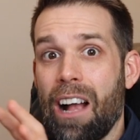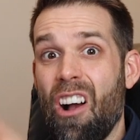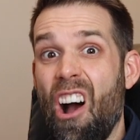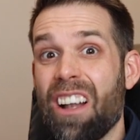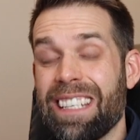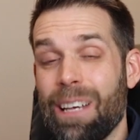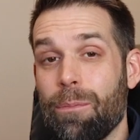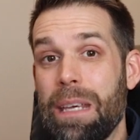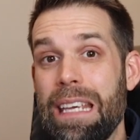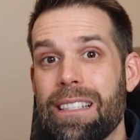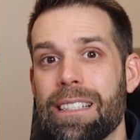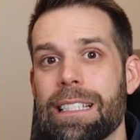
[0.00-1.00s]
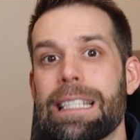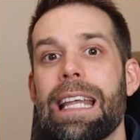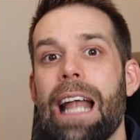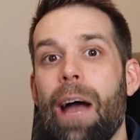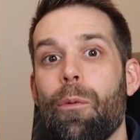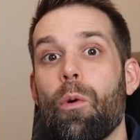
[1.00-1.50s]
content pieces
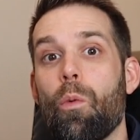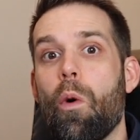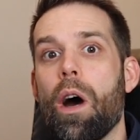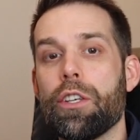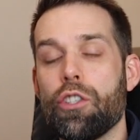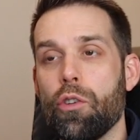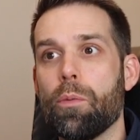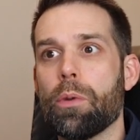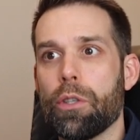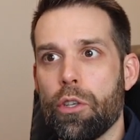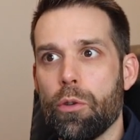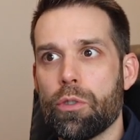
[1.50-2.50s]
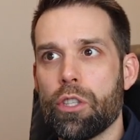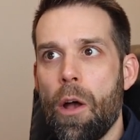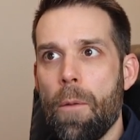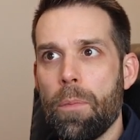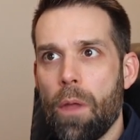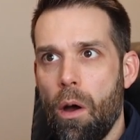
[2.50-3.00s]
that I will want to produce
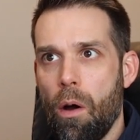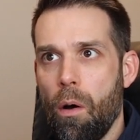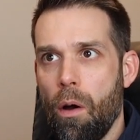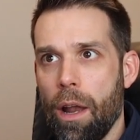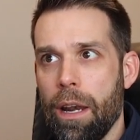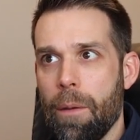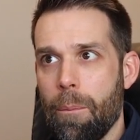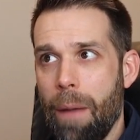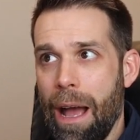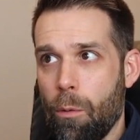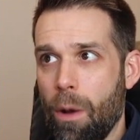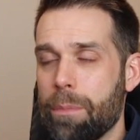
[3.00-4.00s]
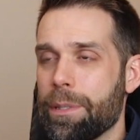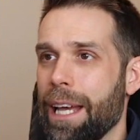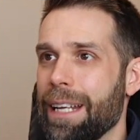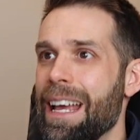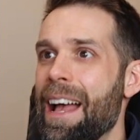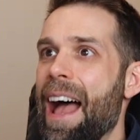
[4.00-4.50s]
on my
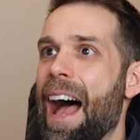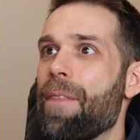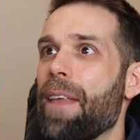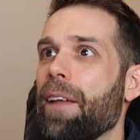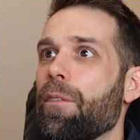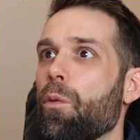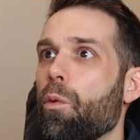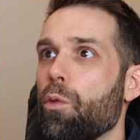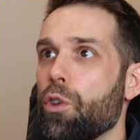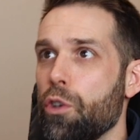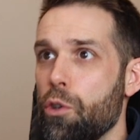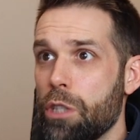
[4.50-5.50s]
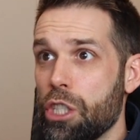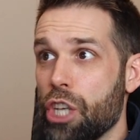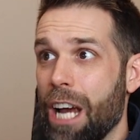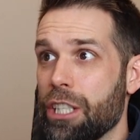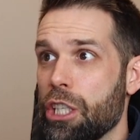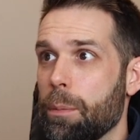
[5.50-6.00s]
website. And then using
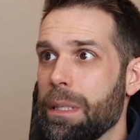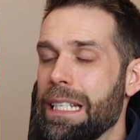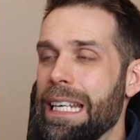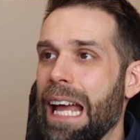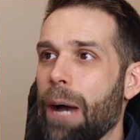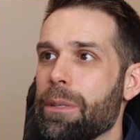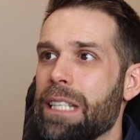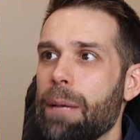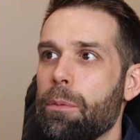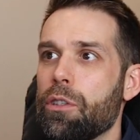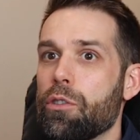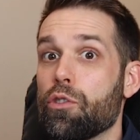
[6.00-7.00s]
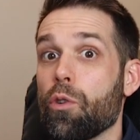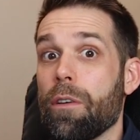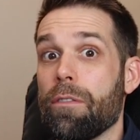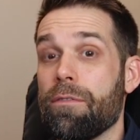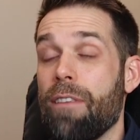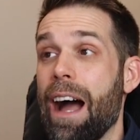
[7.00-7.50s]
ChatGPT, I was able to sort
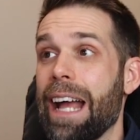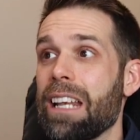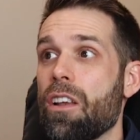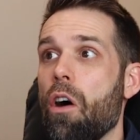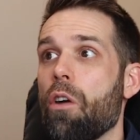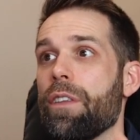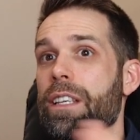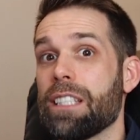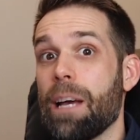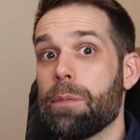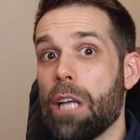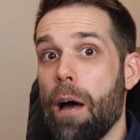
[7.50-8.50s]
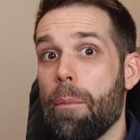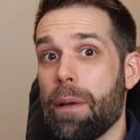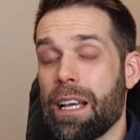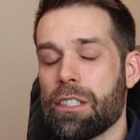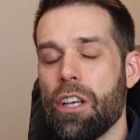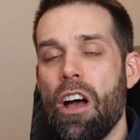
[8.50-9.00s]
of find all these
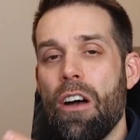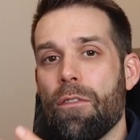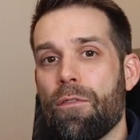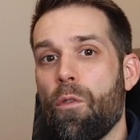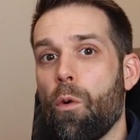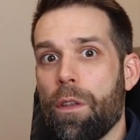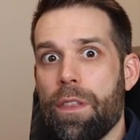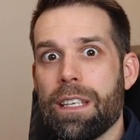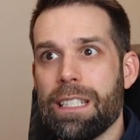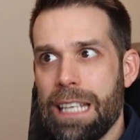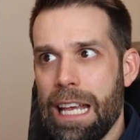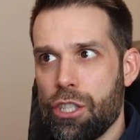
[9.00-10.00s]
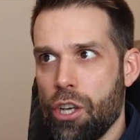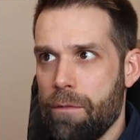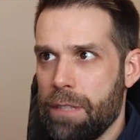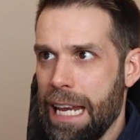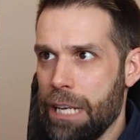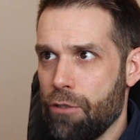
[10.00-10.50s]
subtopics for this niche
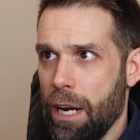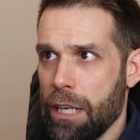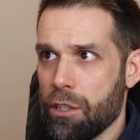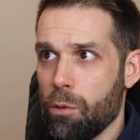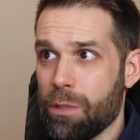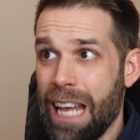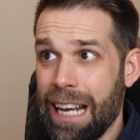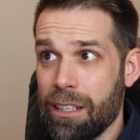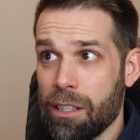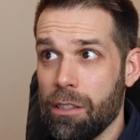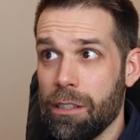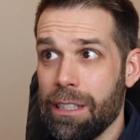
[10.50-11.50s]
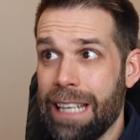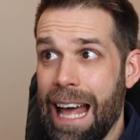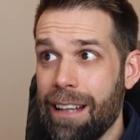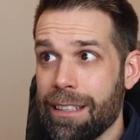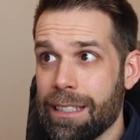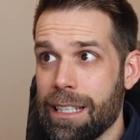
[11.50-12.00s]
of day trading. So technical
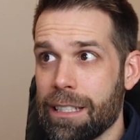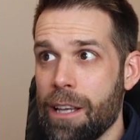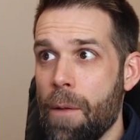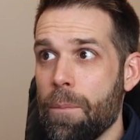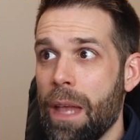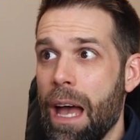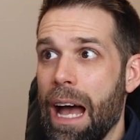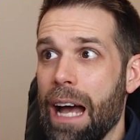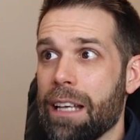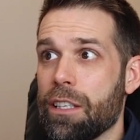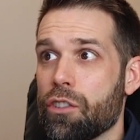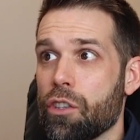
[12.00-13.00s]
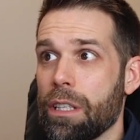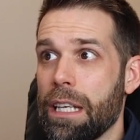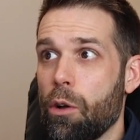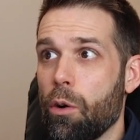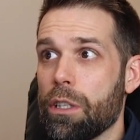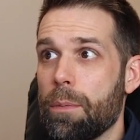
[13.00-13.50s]
analysis is certainly
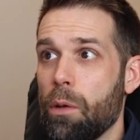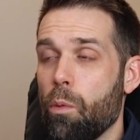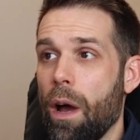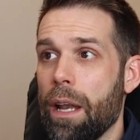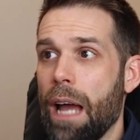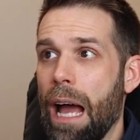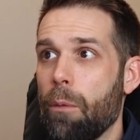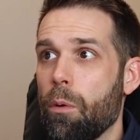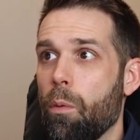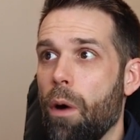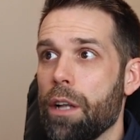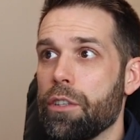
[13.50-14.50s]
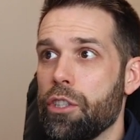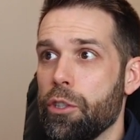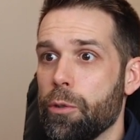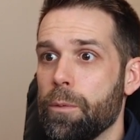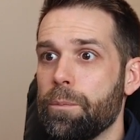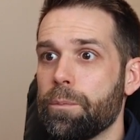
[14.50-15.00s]
going to be one I will want
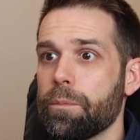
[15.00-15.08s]
to